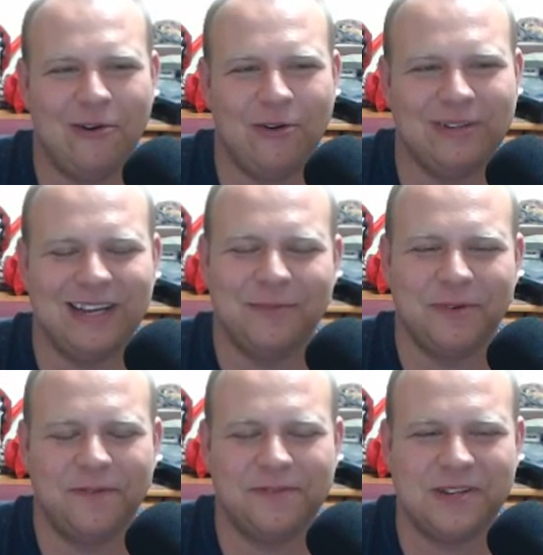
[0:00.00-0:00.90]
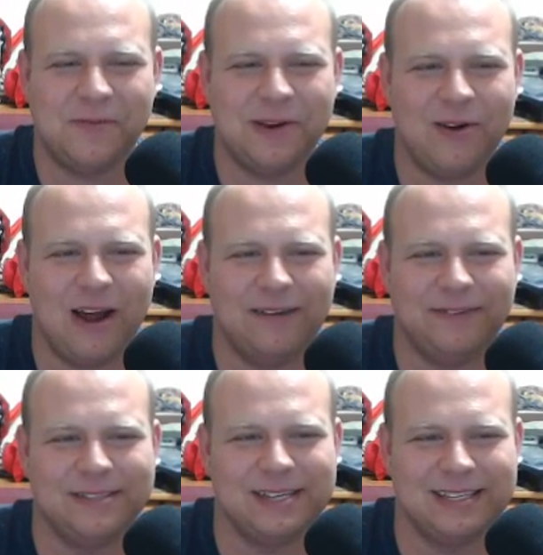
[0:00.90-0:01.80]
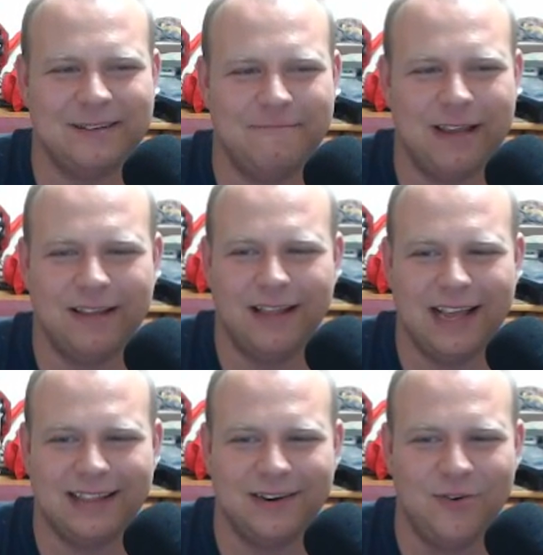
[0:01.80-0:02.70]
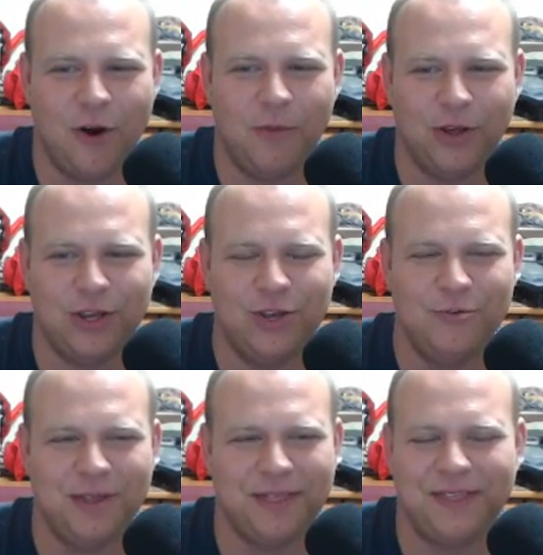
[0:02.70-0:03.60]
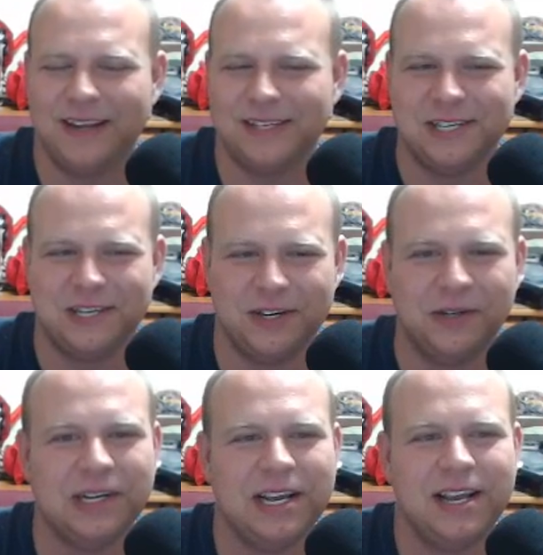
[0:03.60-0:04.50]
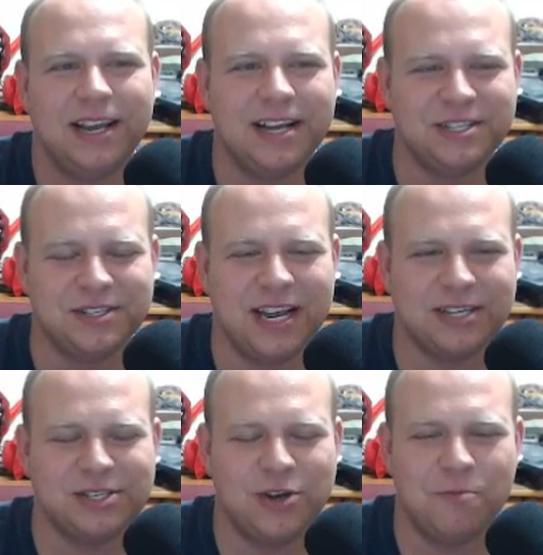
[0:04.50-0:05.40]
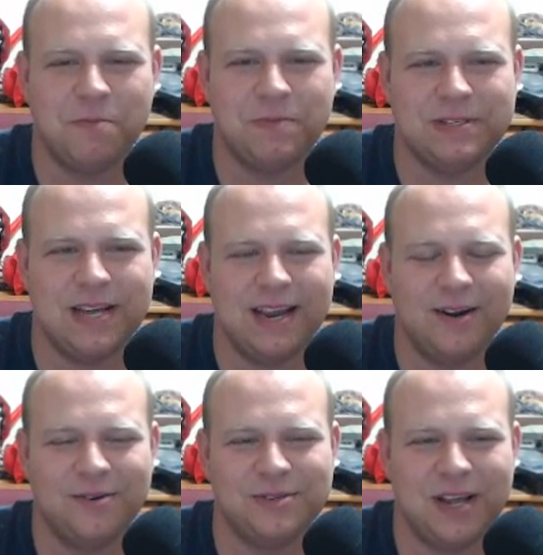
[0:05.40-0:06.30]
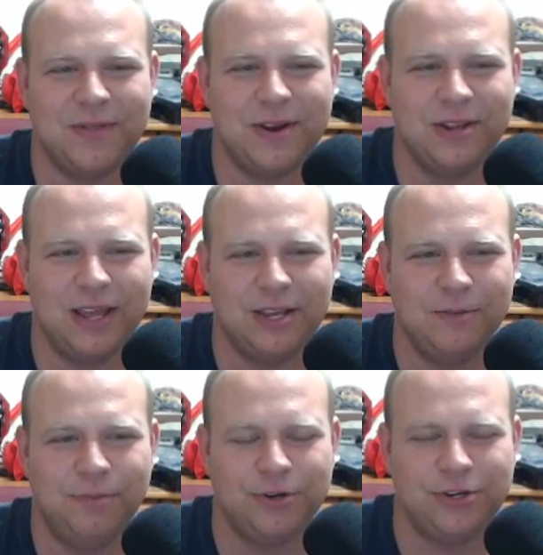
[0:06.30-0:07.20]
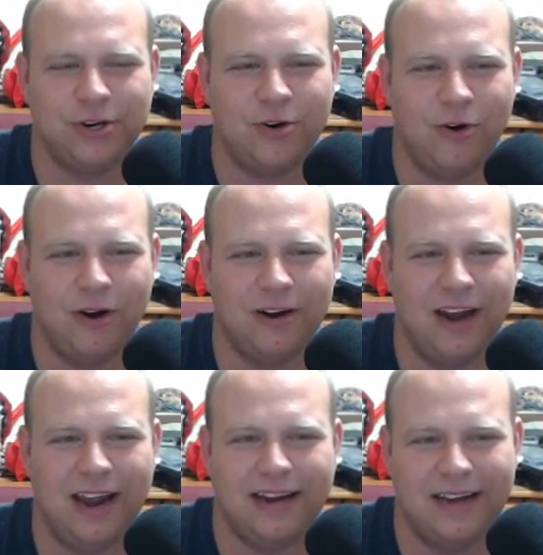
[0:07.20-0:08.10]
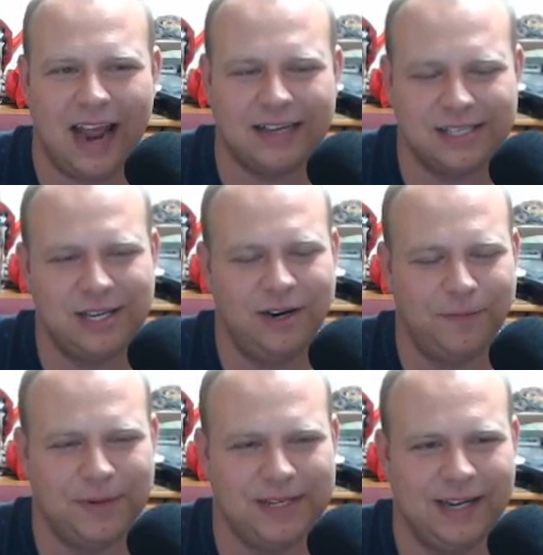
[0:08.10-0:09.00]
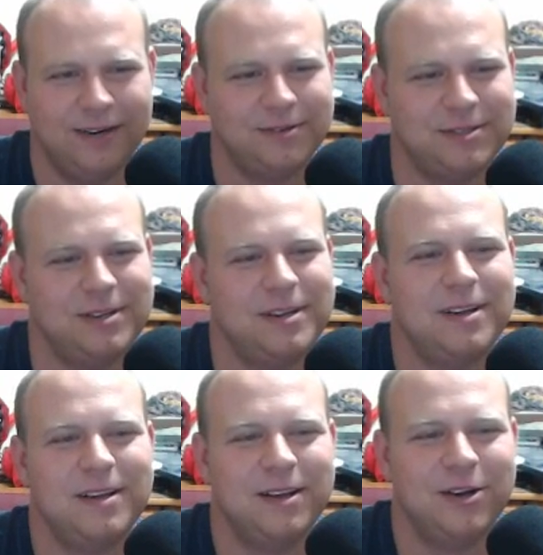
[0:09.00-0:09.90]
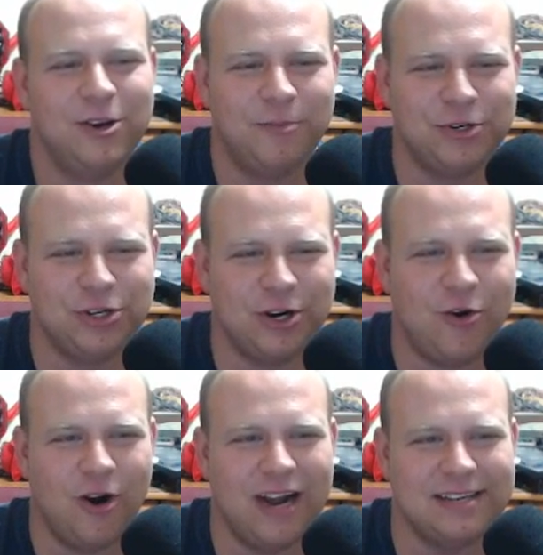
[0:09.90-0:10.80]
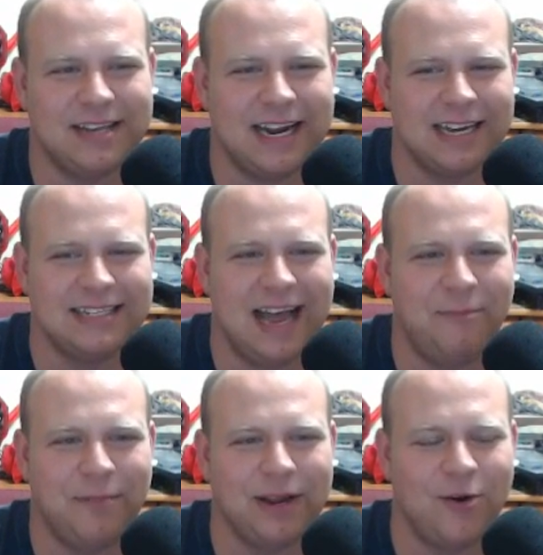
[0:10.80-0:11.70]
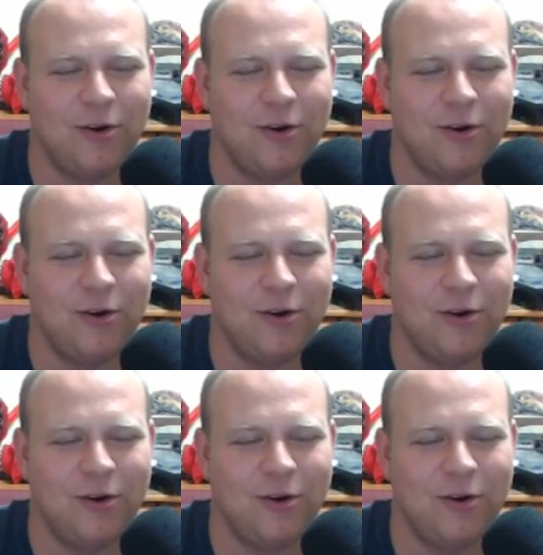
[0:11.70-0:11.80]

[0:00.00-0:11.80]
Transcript: Hold up. If somebody offers it to me, like the normal human thing to do is you take a scoop of potatoes and then like you put your corn like next to your potatoes. You don't put your corn as like a topping.